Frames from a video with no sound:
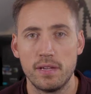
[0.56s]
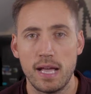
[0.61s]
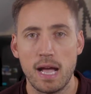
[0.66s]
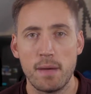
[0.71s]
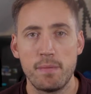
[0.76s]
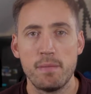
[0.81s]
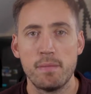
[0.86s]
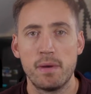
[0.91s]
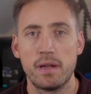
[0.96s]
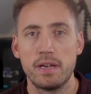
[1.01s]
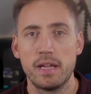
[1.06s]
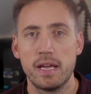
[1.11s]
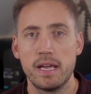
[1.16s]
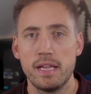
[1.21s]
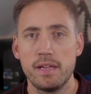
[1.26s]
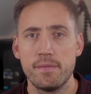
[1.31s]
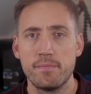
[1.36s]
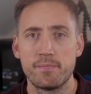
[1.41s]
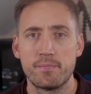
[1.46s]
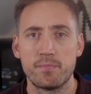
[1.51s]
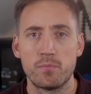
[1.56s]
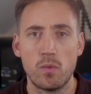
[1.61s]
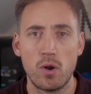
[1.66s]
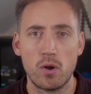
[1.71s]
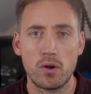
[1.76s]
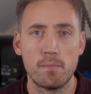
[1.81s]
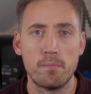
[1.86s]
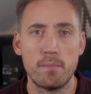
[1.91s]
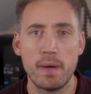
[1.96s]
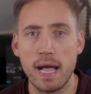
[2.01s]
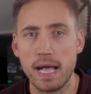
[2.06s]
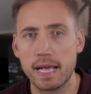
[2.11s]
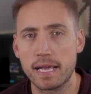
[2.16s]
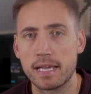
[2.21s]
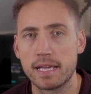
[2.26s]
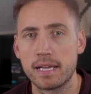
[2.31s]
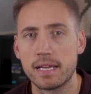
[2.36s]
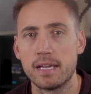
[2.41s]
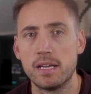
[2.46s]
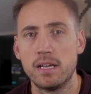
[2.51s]
Happy Monday, welcome
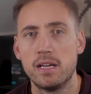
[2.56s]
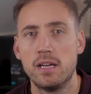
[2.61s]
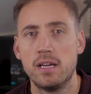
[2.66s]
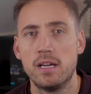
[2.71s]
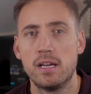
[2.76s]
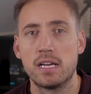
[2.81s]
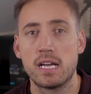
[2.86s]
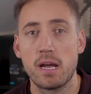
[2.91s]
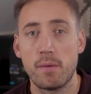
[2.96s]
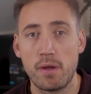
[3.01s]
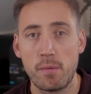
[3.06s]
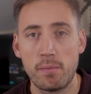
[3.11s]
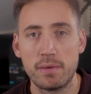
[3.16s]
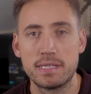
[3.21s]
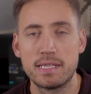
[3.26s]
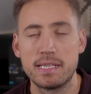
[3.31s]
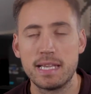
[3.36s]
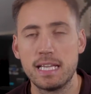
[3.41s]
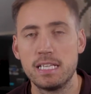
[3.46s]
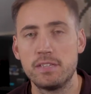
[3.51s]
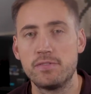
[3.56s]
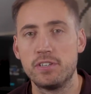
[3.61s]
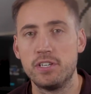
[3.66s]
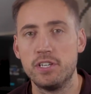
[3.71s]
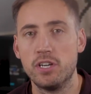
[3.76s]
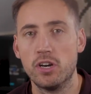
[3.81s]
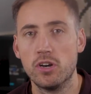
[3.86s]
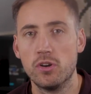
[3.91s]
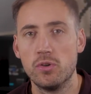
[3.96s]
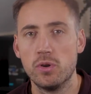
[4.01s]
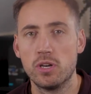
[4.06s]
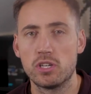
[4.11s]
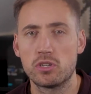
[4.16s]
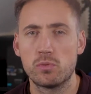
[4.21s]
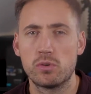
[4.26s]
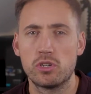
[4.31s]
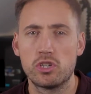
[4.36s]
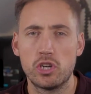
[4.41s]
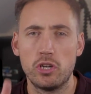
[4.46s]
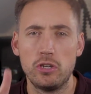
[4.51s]
back. Coming up in today's video, I just
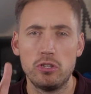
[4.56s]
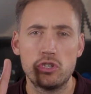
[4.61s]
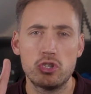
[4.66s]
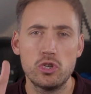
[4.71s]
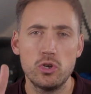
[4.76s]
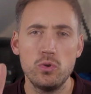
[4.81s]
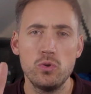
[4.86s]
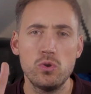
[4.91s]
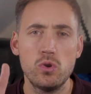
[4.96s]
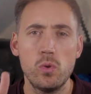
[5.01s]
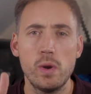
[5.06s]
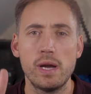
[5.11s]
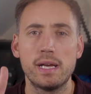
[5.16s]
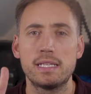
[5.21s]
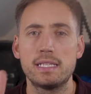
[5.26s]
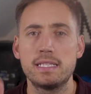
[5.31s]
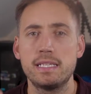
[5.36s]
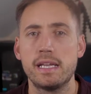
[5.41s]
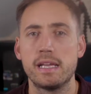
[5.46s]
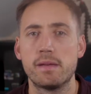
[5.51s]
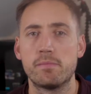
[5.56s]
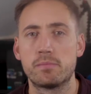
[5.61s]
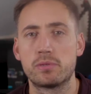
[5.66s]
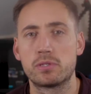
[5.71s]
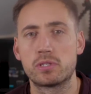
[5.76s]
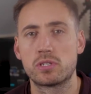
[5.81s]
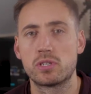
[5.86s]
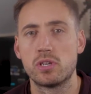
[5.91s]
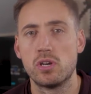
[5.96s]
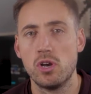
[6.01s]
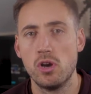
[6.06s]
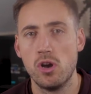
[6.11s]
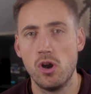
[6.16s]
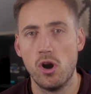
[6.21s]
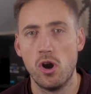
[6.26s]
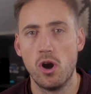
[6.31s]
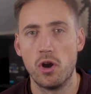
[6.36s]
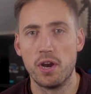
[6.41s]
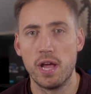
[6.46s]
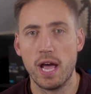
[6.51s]
want to show you two quick tips
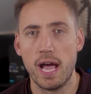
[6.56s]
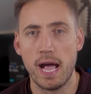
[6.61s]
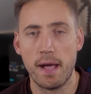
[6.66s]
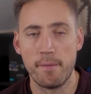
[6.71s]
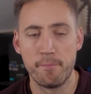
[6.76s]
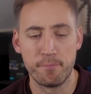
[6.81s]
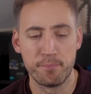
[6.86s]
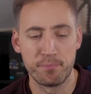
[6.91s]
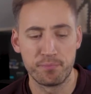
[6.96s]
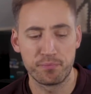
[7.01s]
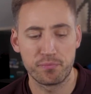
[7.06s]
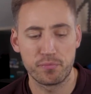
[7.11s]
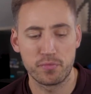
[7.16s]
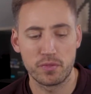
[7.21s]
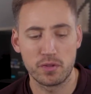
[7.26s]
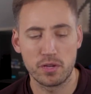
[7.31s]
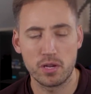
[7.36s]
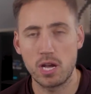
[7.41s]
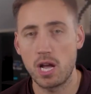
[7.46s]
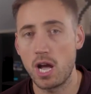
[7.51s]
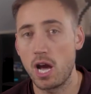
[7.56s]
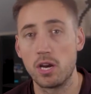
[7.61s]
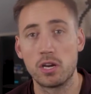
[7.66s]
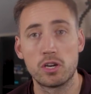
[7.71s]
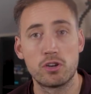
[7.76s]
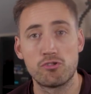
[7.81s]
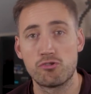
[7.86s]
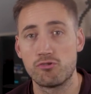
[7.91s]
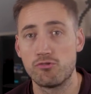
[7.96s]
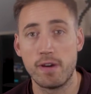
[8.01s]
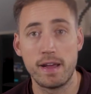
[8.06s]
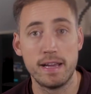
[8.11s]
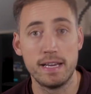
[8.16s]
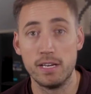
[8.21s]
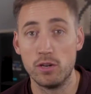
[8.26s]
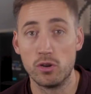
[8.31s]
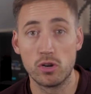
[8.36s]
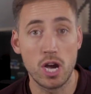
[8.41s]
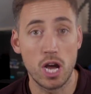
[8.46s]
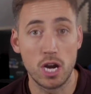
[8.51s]
on color
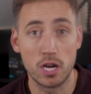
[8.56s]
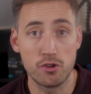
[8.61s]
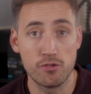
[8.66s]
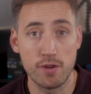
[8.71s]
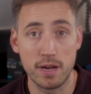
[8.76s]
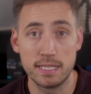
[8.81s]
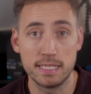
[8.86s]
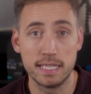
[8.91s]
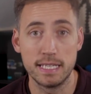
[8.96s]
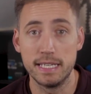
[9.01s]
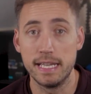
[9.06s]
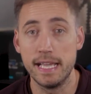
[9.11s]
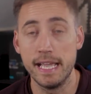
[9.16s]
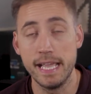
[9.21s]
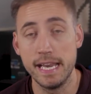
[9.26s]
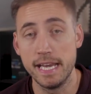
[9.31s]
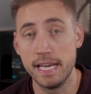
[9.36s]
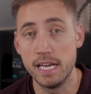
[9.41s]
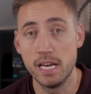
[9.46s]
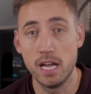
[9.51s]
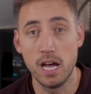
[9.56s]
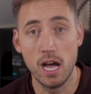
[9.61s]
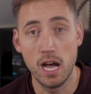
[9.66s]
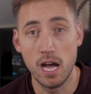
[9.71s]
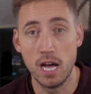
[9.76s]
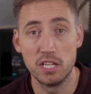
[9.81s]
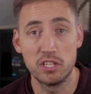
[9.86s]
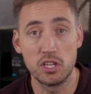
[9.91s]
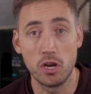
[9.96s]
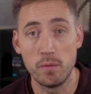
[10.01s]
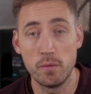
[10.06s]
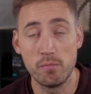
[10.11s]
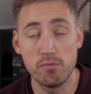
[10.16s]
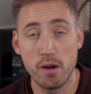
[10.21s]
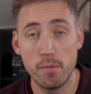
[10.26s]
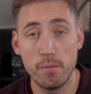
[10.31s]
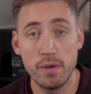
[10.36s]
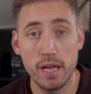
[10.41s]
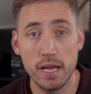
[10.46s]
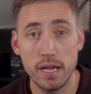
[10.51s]
grading or color correcting in Adobe
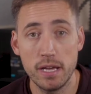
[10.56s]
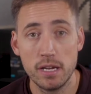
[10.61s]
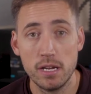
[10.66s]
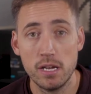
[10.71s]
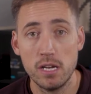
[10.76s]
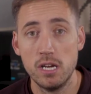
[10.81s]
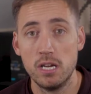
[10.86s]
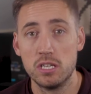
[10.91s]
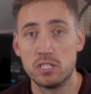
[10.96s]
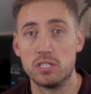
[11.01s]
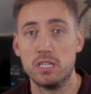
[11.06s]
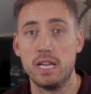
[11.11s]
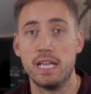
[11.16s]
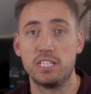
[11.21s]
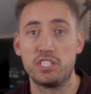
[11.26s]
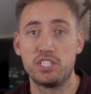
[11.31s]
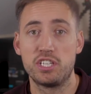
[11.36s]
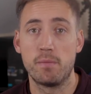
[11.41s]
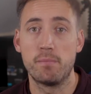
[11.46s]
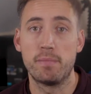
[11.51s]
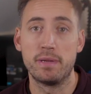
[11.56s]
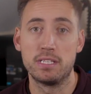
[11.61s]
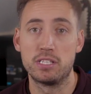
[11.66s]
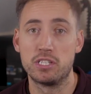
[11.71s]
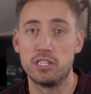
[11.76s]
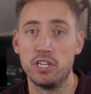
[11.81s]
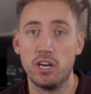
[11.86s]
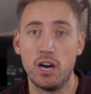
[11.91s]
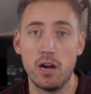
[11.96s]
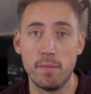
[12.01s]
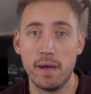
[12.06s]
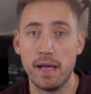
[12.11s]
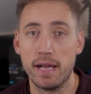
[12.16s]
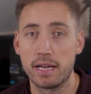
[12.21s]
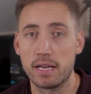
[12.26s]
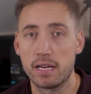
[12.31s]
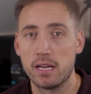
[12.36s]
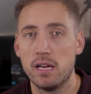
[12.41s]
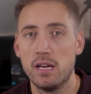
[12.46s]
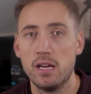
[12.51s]
Premiere. So let's jump into the
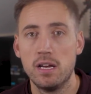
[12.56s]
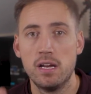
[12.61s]
iMac.